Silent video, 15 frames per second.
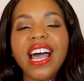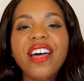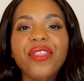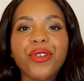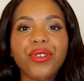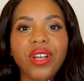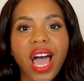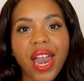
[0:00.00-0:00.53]

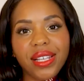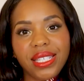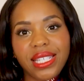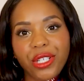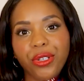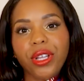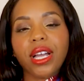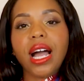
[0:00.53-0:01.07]
and they're not
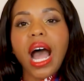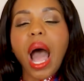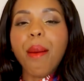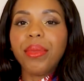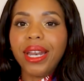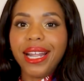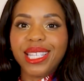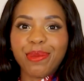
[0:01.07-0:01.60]
necessarily
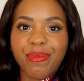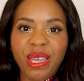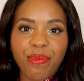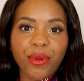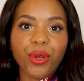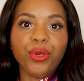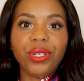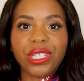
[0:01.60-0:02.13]
accommodating to
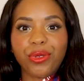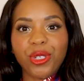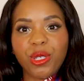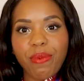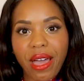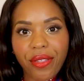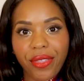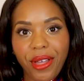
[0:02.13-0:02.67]
people who
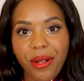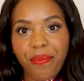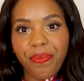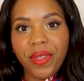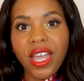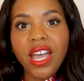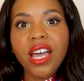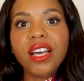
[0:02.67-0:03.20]
disrespect them.